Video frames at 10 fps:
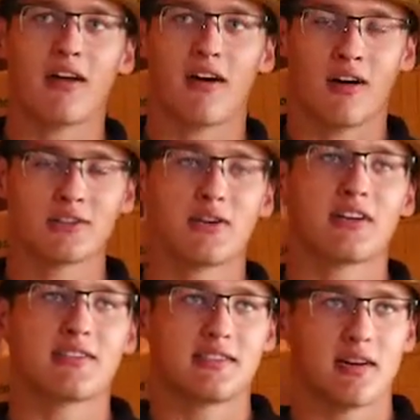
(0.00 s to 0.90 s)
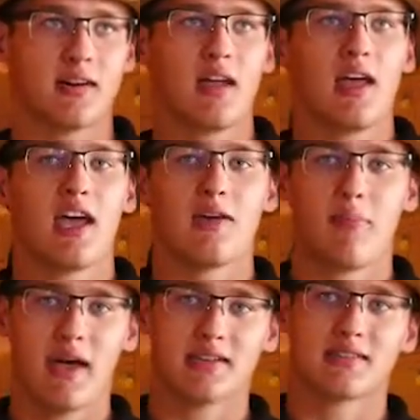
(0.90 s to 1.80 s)
also considered a
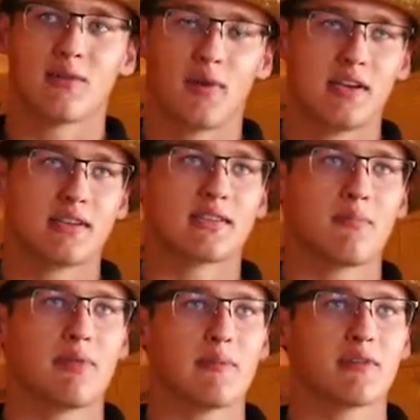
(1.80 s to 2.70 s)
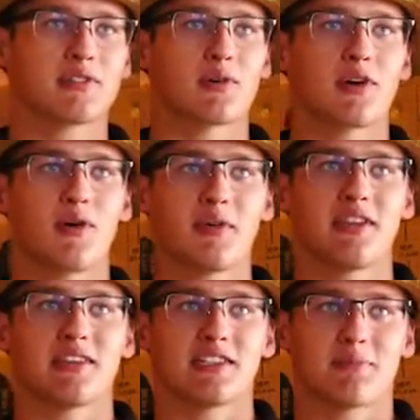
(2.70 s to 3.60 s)
pest and weed to some people, so we're hoping
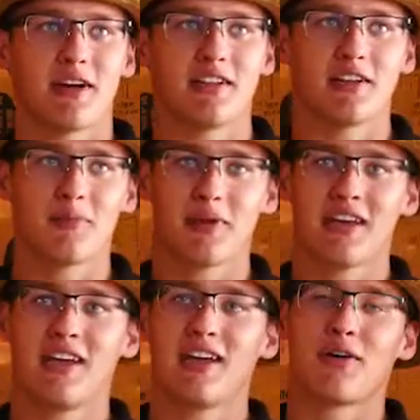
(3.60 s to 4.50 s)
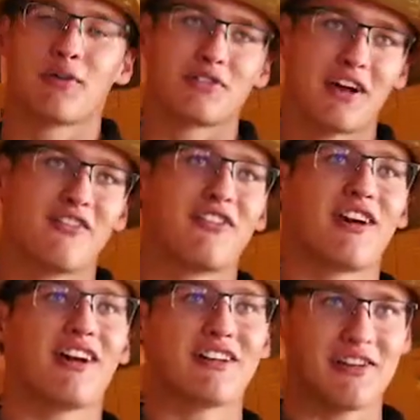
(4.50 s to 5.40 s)
that they spread a little bit, and we're trying to figure
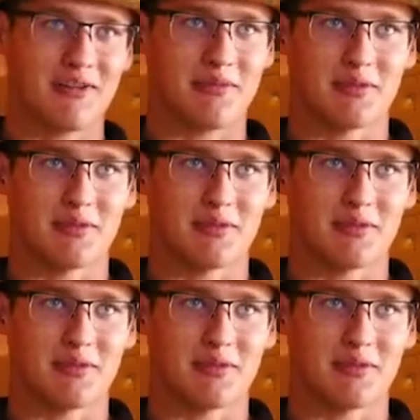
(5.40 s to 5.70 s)
out how to kill them as